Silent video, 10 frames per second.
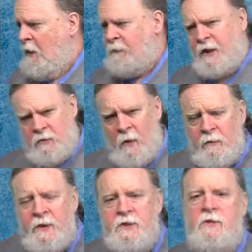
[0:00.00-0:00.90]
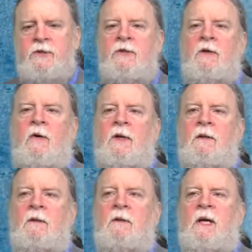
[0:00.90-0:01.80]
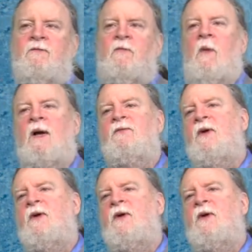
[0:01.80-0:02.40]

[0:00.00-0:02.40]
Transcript: But as one researcher noted, if one